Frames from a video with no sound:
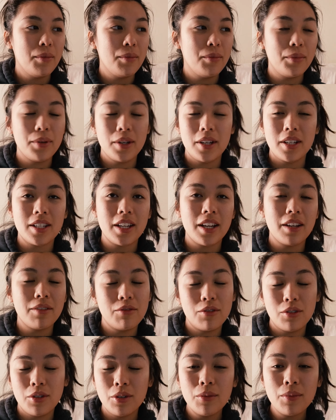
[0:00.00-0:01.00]
because I have
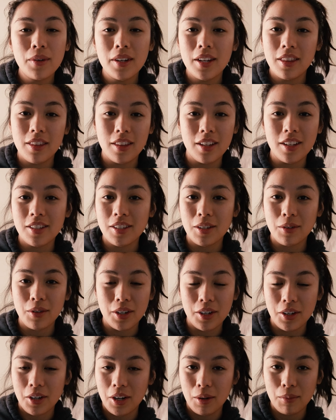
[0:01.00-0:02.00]
too many things I want
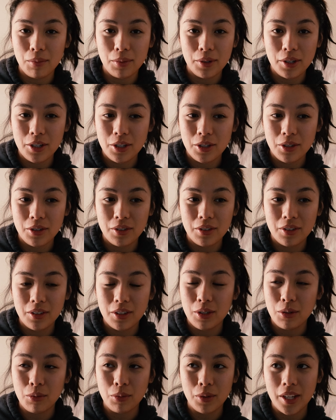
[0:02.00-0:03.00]
to accomplish
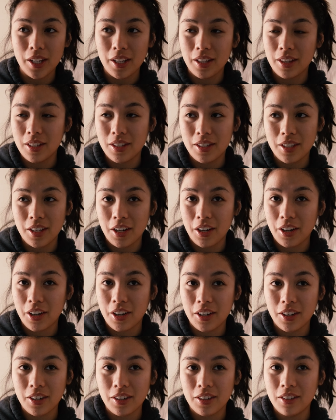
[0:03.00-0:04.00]
this week, this
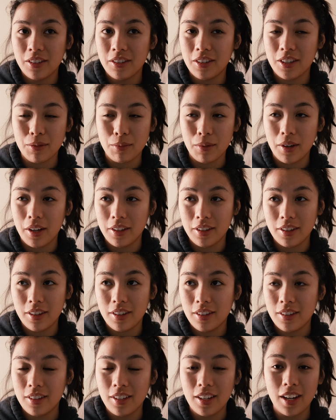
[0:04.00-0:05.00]
year, this month,
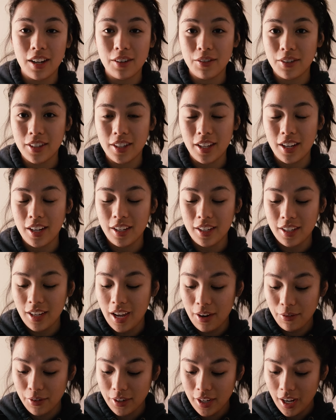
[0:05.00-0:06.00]
every day,
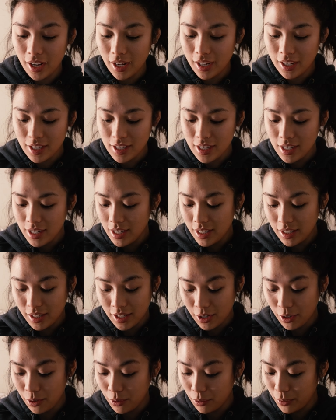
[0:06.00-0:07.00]
every day.
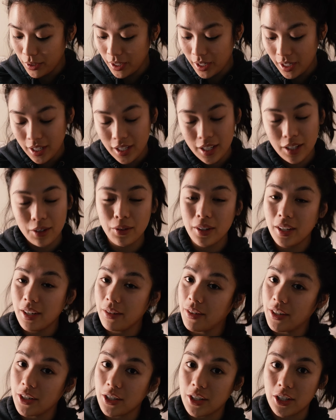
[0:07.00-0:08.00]
So we gotta, we gotta
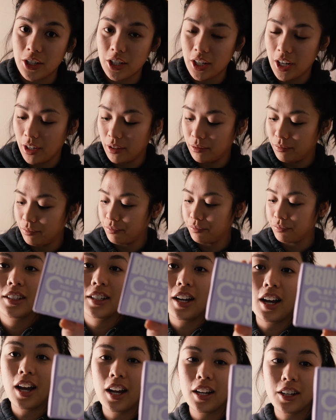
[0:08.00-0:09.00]
figure this shit out.
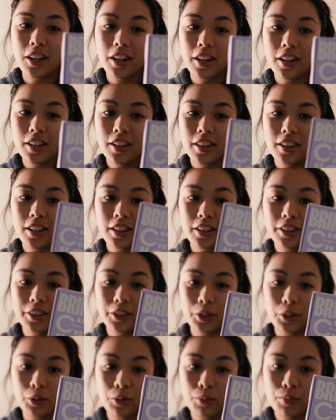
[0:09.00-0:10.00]
I got the
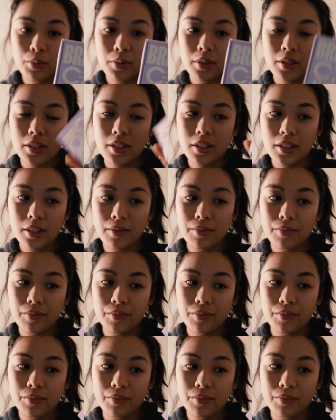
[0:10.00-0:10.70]
Loops